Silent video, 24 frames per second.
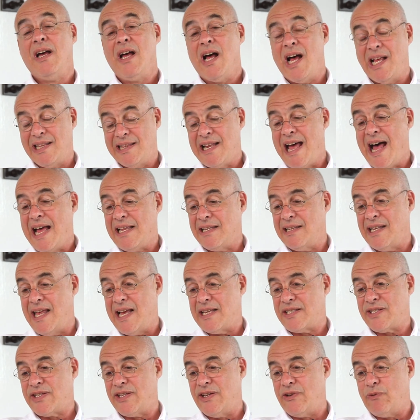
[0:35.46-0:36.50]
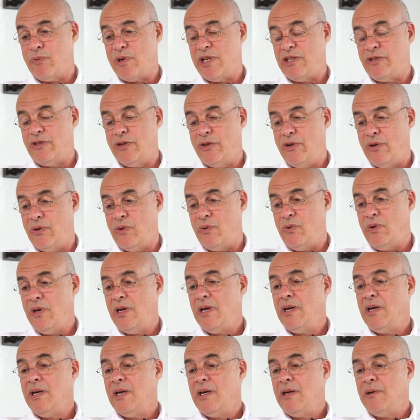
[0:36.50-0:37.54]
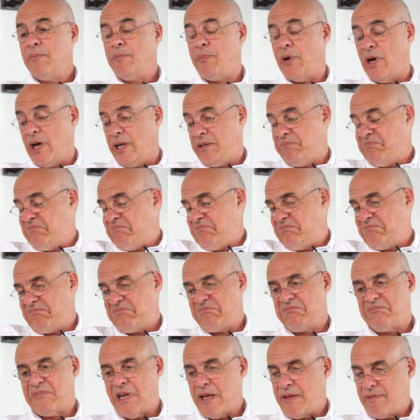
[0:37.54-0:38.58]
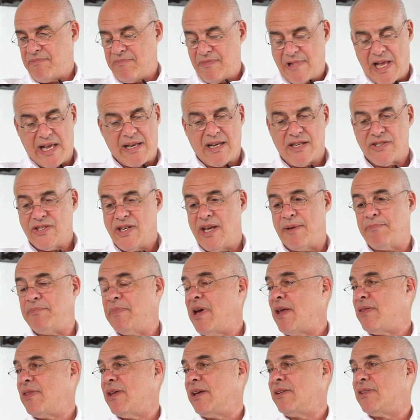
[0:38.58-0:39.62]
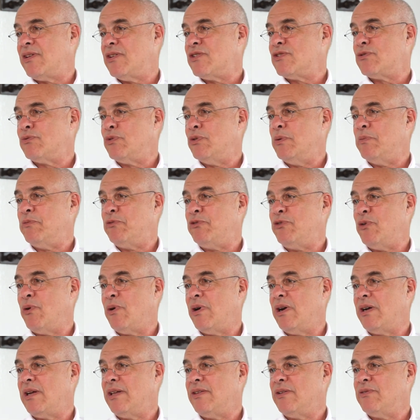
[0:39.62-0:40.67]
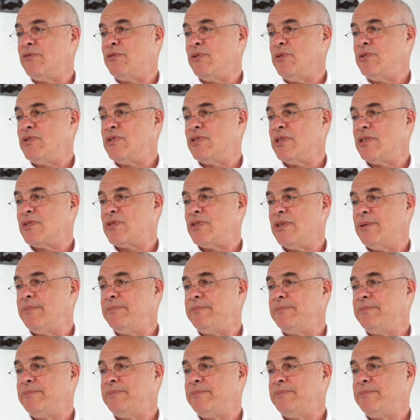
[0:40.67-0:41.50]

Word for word: a lot less than we do. But like I said, I think there's room for it in the food system.